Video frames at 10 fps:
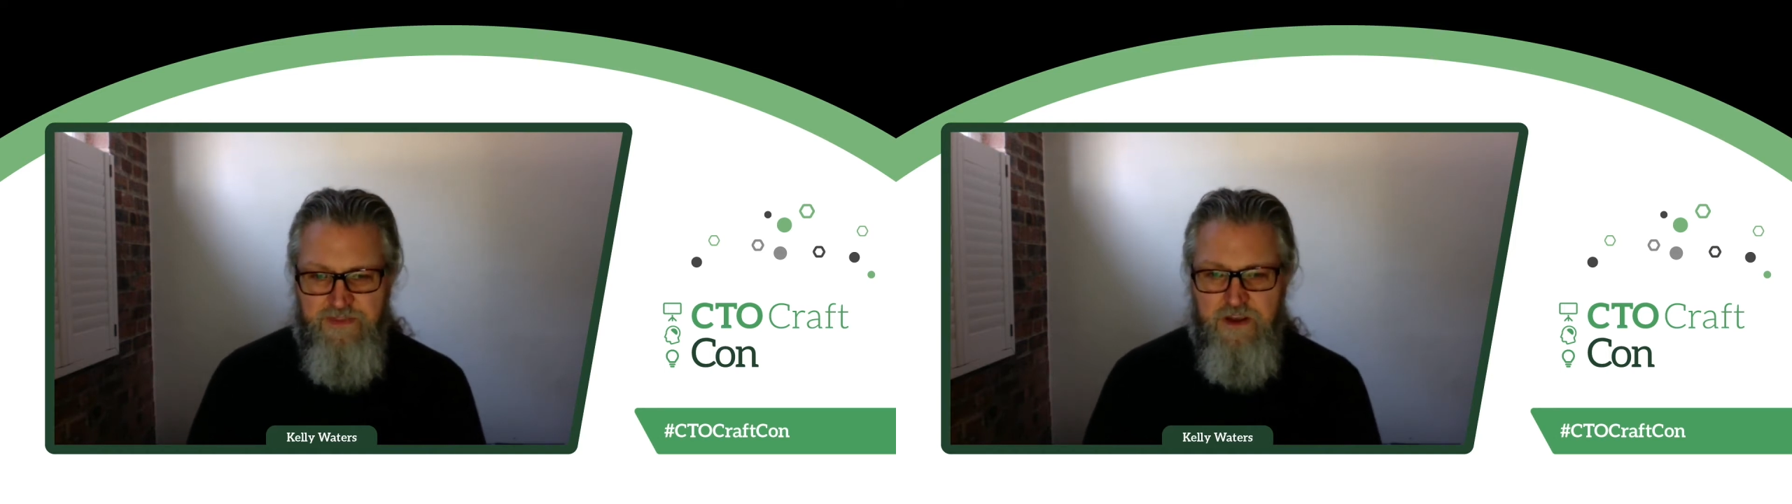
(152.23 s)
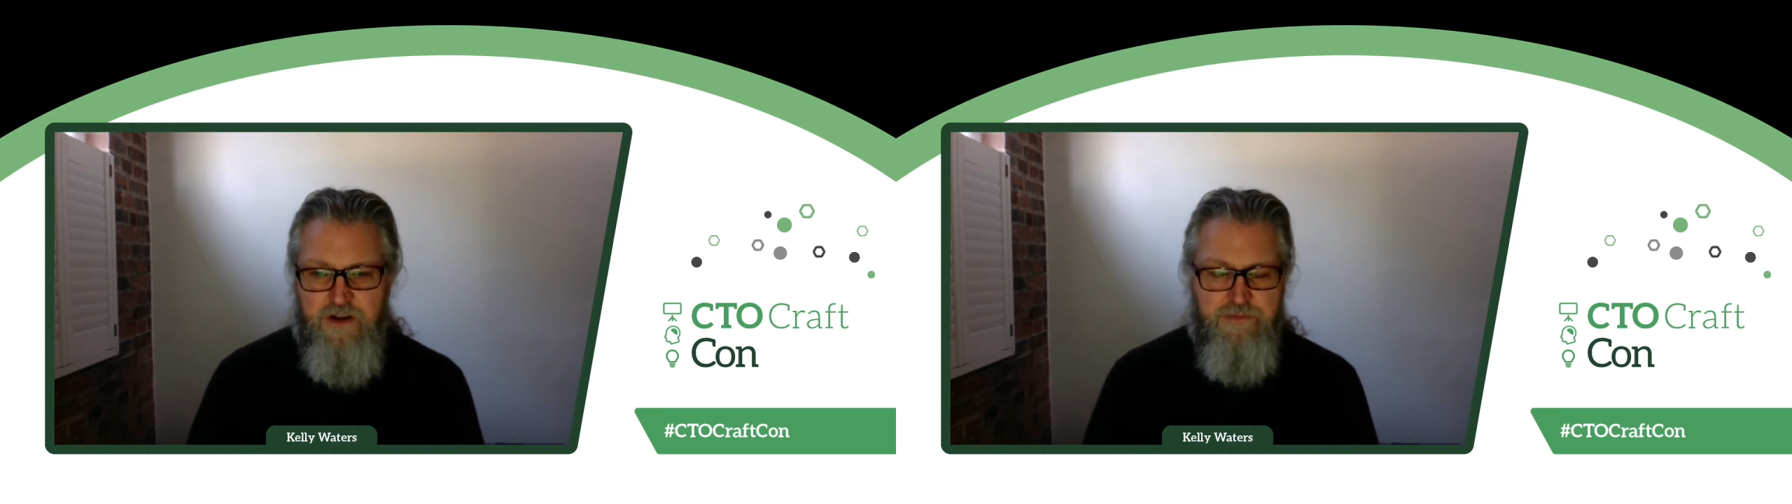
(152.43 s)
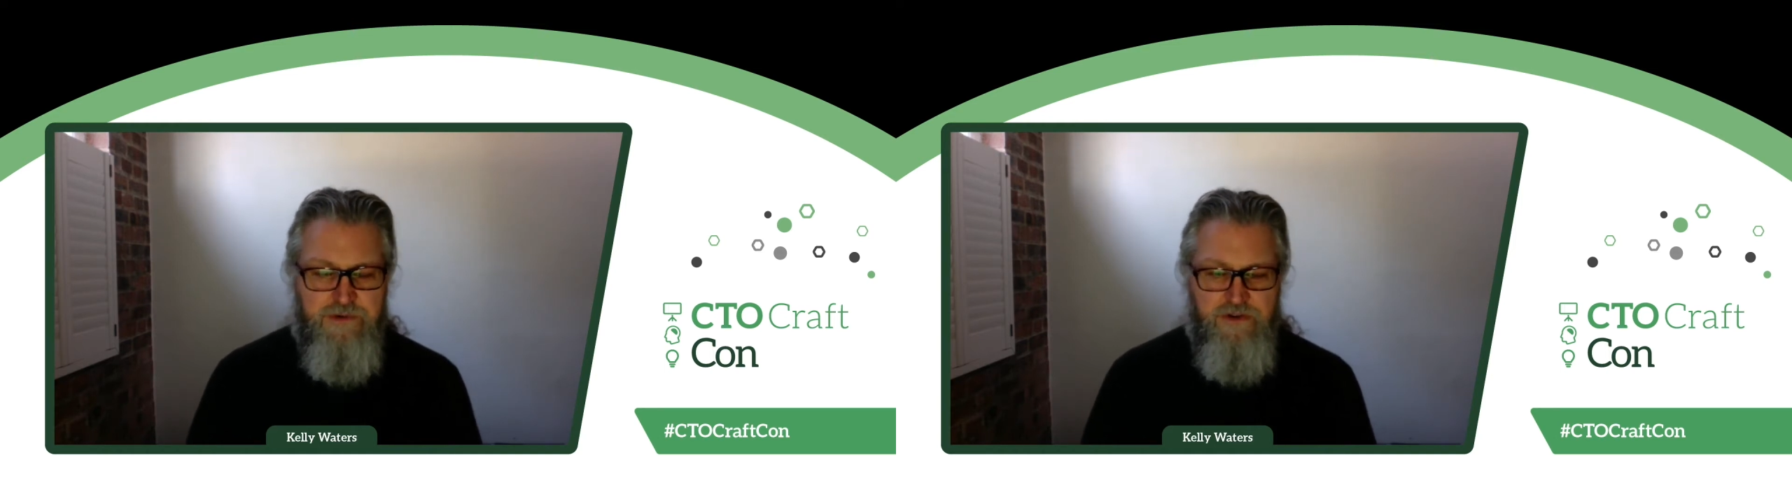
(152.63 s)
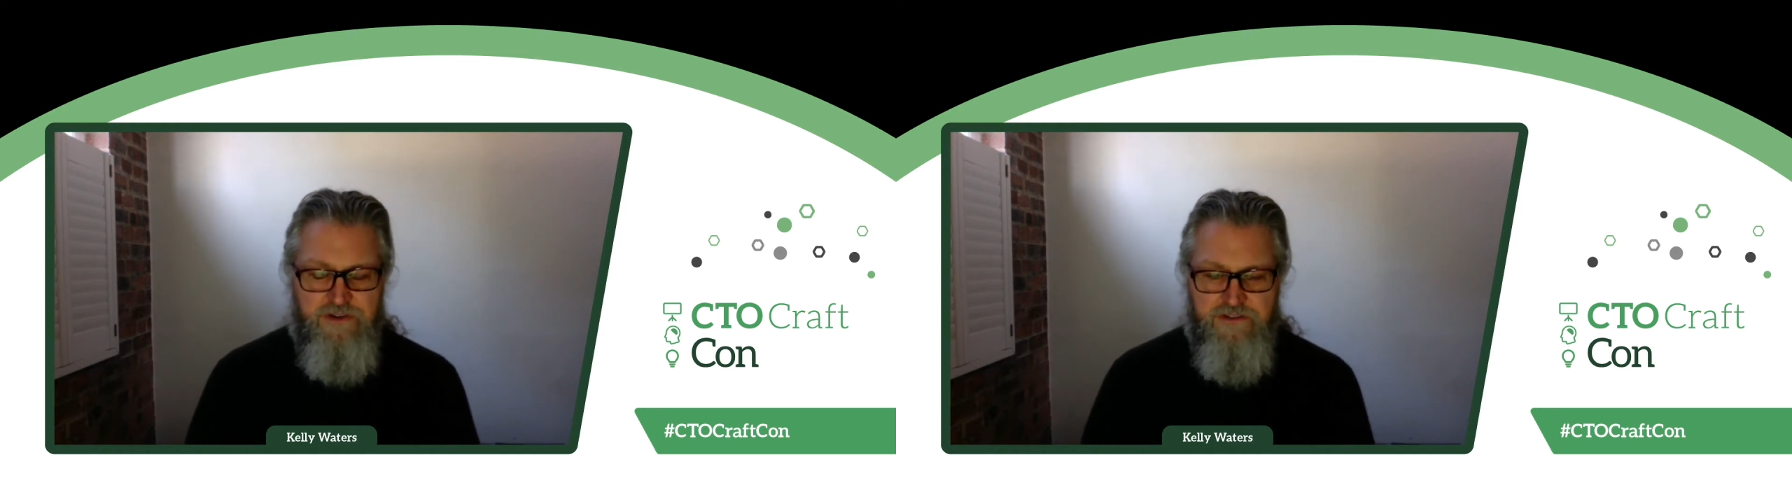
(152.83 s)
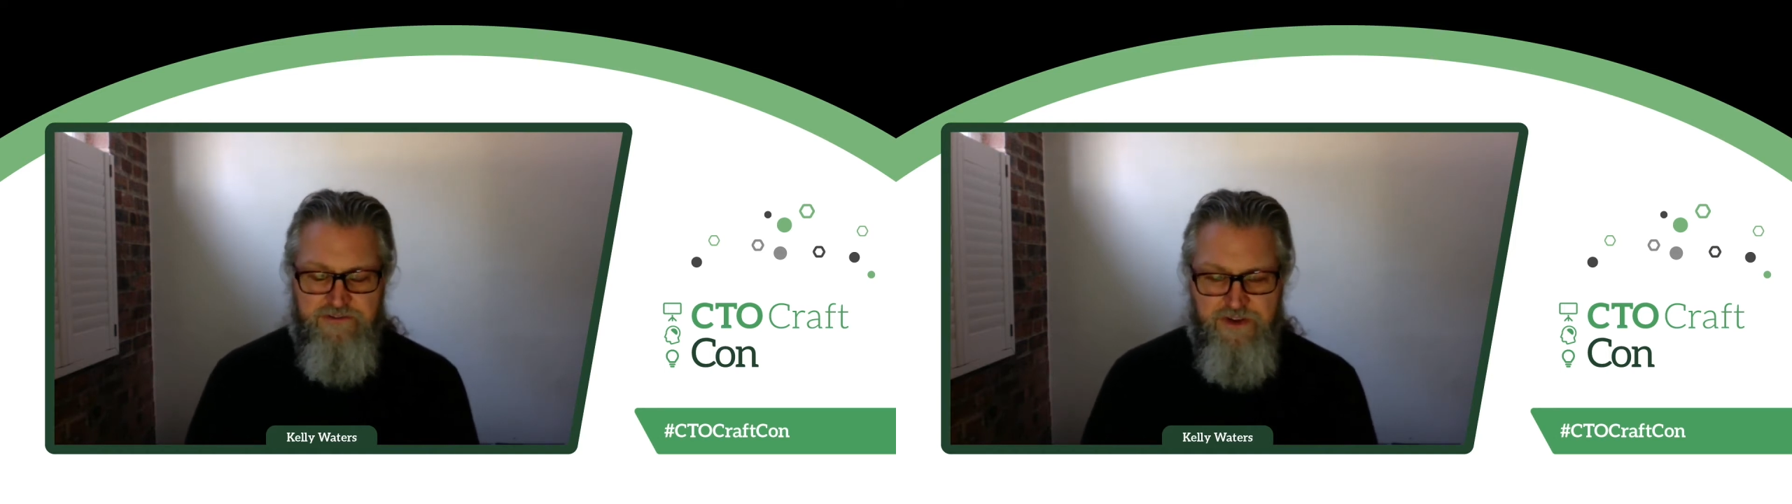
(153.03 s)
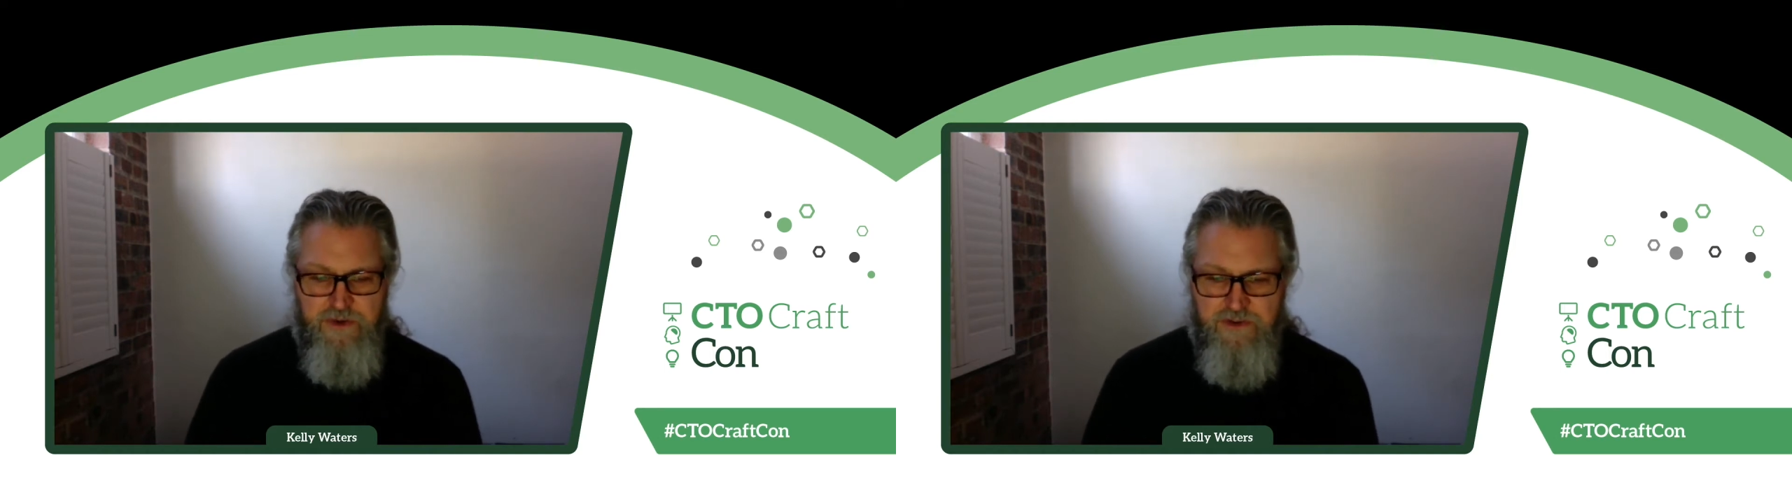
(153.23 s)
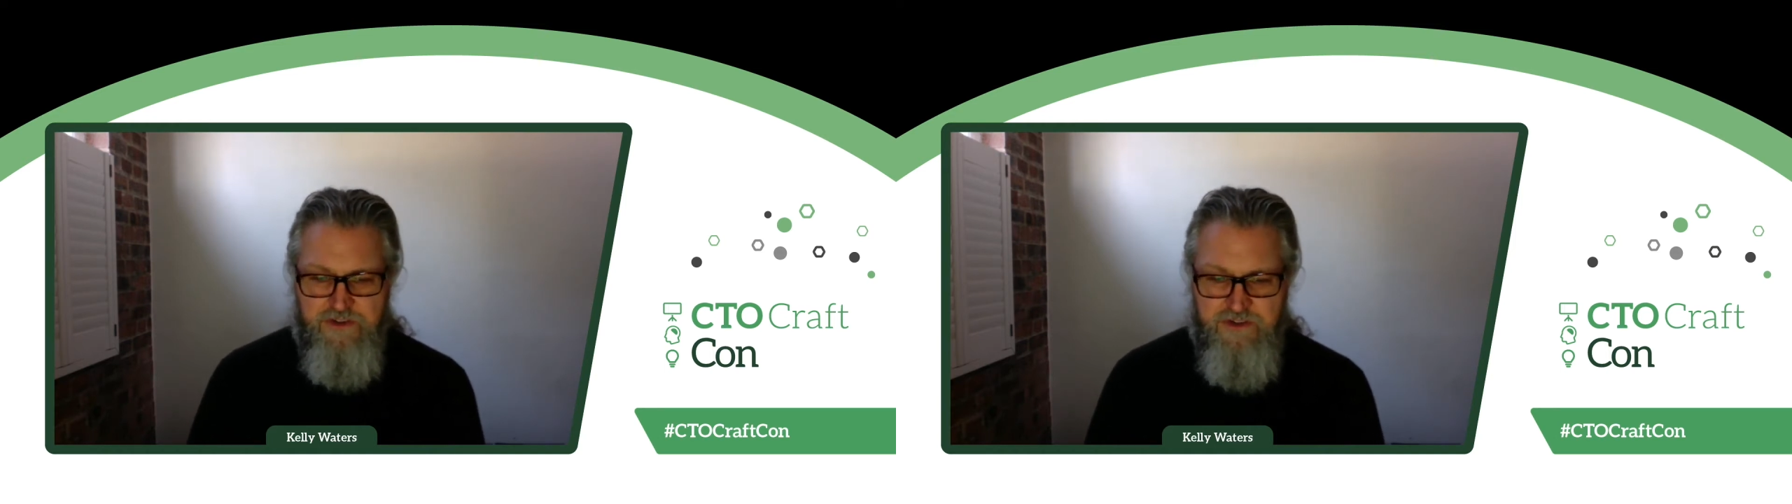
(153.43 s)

an approach that focused